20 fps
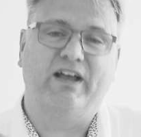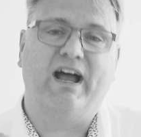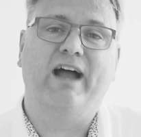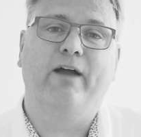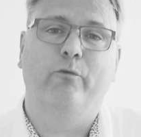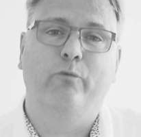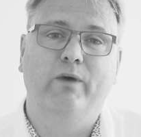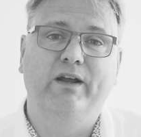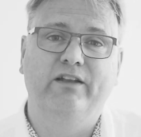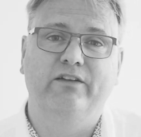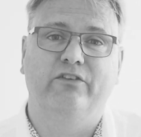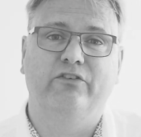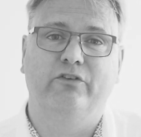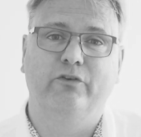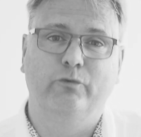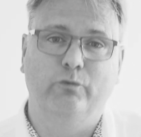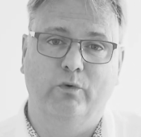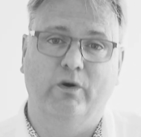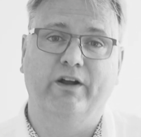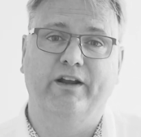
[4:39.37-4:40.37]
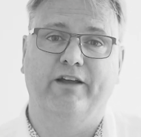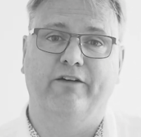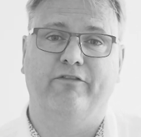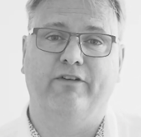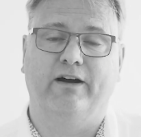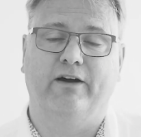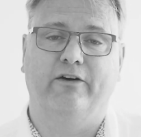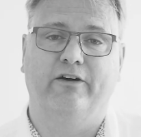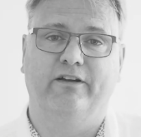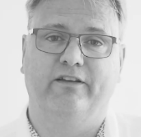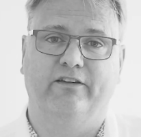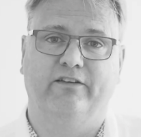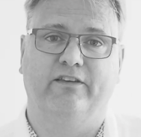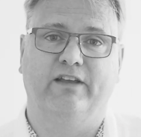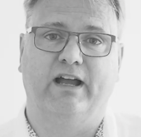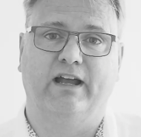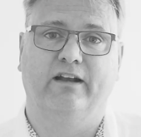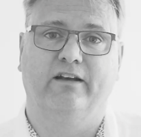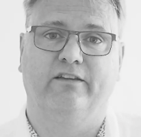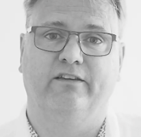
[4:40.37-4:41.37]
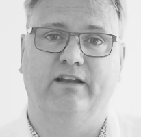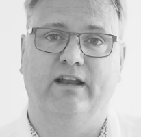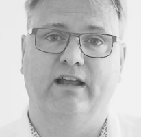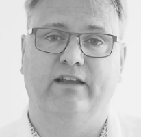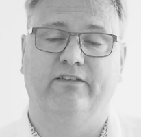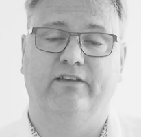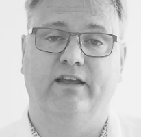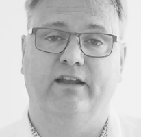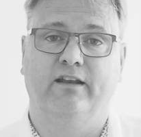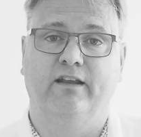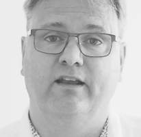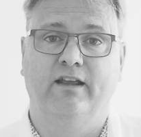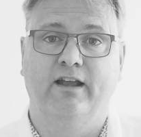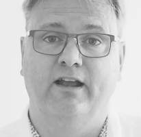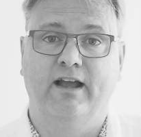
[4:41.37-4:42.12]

I went to one of our designers and I said,